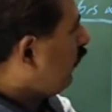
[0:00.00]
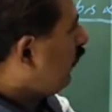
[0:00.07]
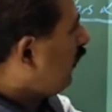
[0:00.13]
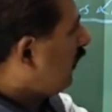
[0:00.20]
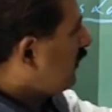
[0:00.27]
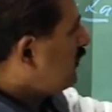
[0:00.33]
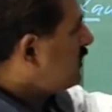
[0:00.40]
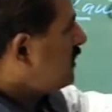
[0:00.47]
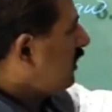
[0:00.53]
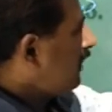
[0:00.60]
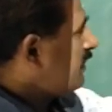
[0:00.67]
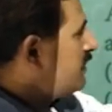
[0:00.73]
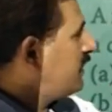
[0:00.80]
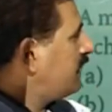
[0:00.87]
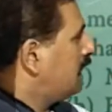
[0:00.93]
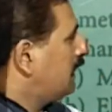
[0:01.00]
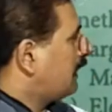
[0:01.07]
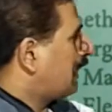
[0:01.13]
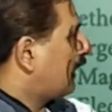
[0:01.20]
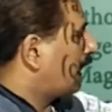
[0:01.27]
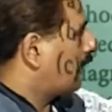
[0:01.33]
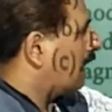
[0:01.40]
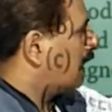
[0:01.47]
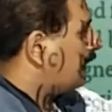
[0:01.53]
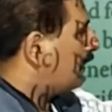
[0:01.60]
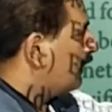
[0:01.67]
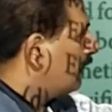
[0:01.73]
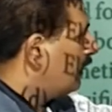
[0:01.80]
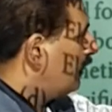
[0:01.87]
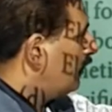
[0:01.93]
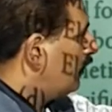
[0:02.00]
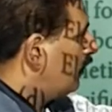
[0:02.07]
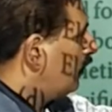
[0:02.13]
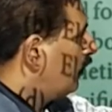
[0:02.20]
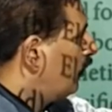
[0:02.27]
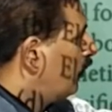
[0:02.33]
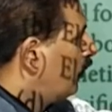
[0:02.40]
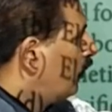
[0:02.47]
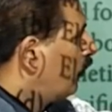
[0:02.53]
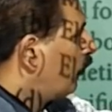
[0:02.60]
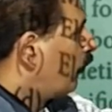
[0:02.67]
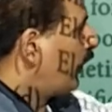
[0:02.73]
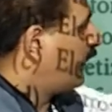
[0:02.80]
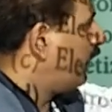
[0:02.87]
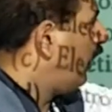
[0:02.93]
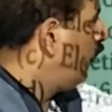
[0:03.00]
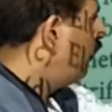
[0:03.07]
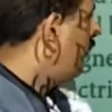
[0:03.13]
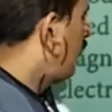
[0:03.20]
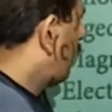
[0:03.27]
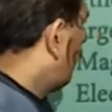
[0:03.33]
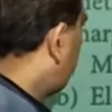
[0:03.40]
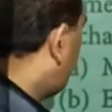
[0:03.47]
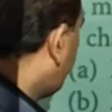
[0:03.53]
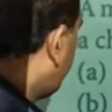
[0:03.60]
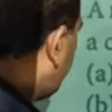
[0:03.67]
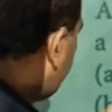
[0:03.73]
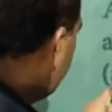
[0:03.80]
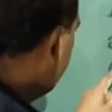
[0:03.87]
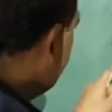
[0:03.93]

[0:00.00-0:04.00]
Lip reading: for charging conductor without rubbing